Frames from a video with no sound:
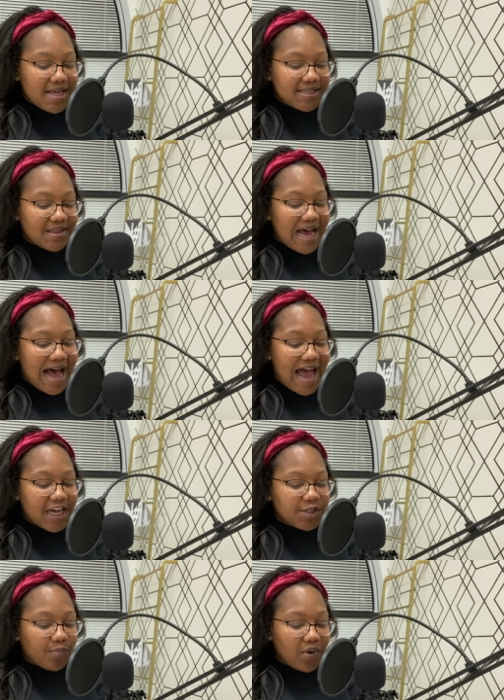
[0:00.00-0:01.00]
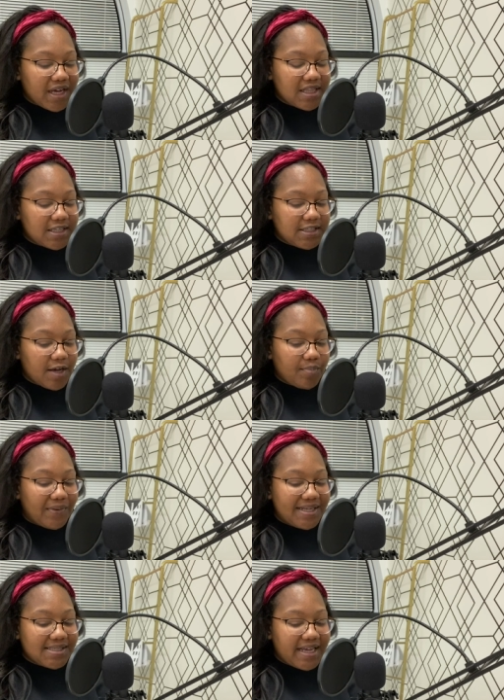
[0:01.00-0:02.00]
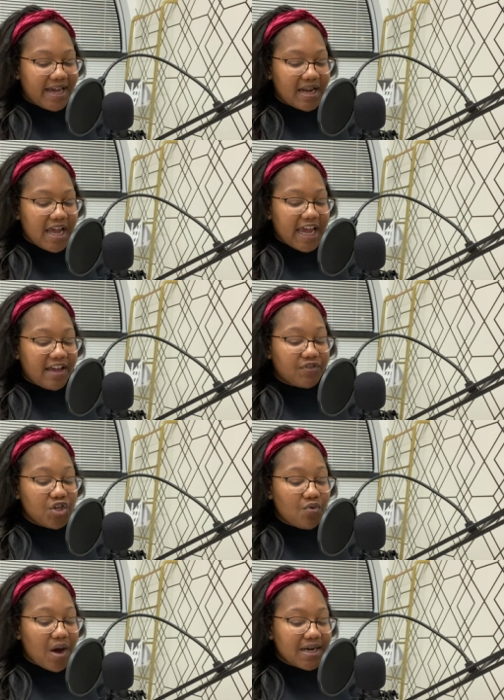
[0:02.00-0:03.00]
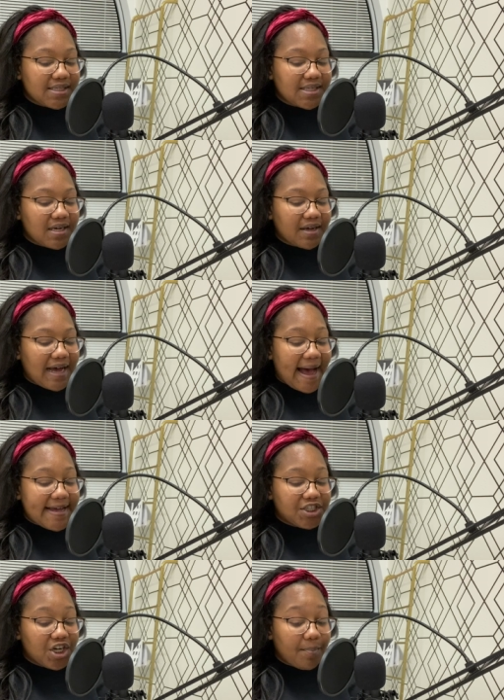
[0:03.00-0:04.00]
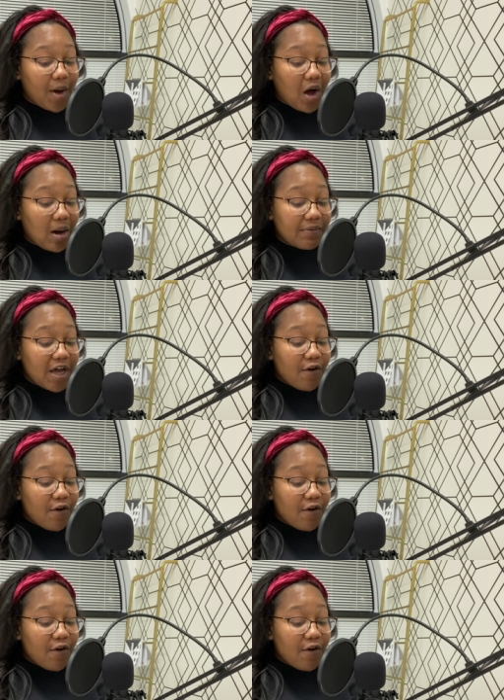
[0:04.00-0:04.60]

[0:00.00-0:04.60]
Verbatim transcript: to the highest point of the temple and said, 'If you are the Son of God, jump off.